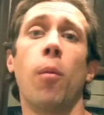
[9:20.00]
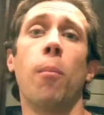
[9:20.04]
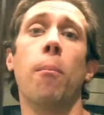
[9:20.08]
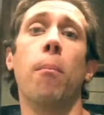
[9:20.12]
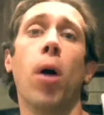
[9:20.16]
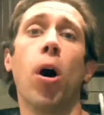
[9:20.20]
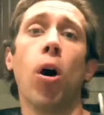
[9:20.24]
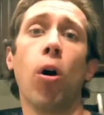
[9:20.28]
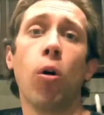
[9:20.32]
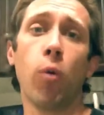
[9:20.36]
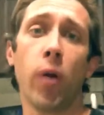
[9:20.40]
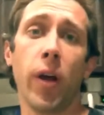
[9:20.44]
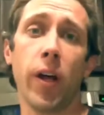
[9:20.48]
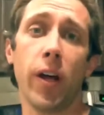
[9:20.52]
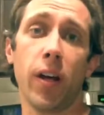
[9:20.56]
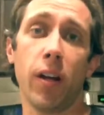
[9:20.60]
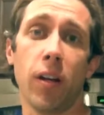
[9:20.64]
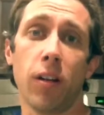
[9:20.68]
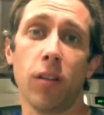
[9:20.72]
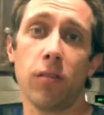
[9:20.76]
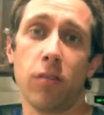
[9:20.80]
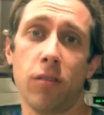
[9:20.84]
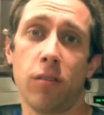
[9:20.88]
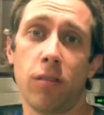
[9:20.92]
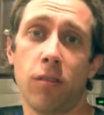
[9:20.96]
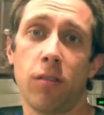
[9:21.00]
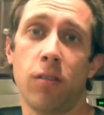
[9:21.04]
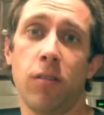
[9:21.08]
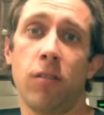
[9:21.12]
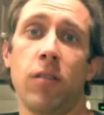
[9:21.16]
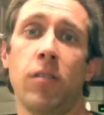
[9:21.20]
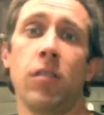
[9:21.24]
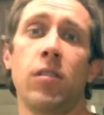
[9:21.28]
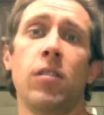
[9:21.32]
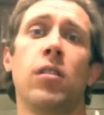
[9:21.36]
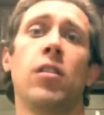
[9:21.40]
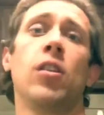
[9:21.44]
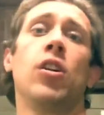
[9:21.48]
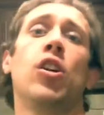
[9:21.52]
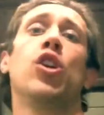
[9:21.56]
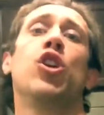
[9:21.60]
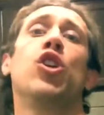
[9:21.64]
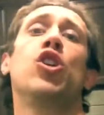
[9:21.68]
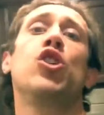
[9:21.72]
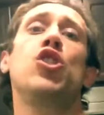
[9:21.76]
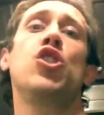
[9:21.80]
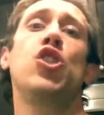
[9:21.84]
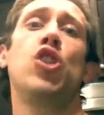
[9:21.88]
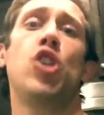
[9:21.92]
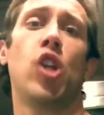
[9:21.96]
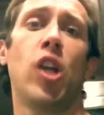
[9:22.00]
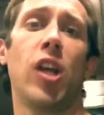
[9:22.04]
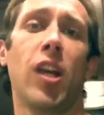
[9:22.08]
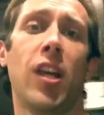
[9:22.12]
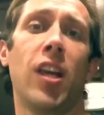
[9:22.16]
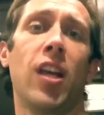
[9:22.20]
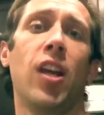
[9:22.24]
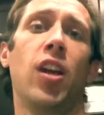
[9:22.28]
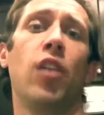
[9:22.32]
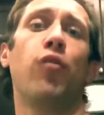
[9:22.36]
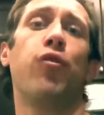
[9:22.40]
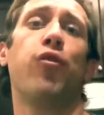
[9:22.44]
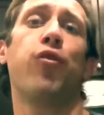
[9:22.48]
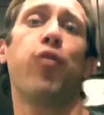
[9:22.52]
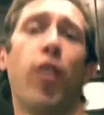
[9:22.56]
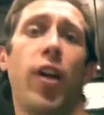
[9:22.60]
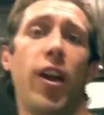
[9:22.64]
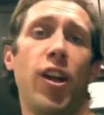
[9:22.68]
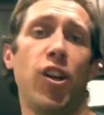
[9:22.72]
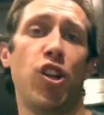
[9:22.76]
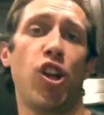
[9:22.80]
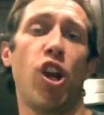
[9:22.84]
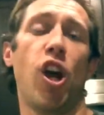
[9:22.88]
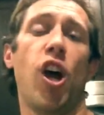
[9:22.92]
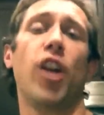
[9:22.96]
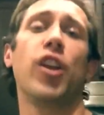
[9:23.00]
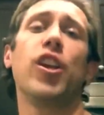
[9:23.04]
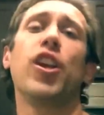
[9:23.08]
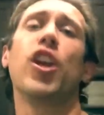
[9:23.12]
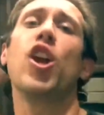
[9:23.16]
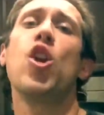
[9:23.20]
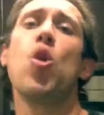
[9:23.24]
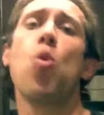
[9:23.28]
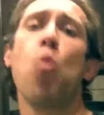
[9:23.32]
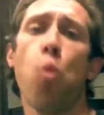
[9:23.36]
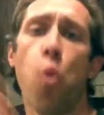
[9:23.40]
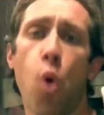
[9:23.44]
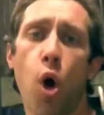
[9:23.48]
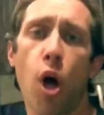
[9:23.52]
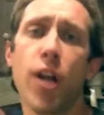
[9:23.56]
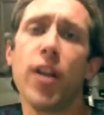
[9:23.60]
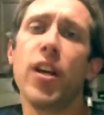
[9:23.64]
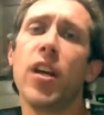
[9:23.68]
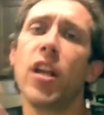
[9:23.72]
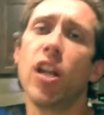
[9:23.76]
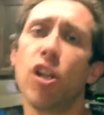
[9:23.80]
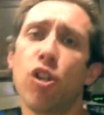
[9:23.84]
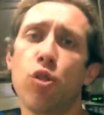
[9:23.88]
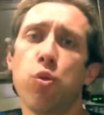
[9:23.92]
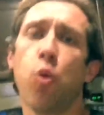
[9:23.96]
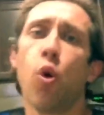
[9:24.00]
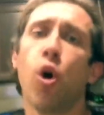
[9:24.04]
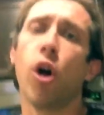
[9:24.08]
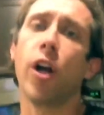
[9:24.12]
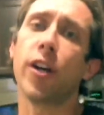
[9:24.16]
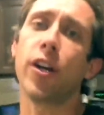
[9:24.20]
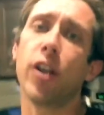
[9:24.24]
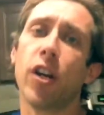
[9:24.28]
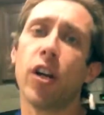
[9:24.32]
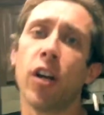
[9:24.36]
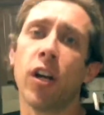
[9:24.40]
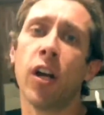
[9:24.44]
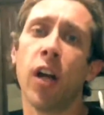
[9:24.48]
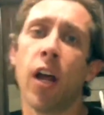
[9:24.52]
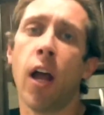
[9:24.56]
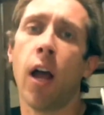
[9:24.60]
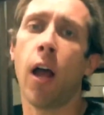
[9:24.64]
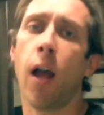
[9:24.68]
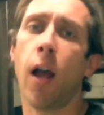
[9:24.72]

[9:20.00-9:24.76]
BOrel's Chicken French Onion One Dish Wonder.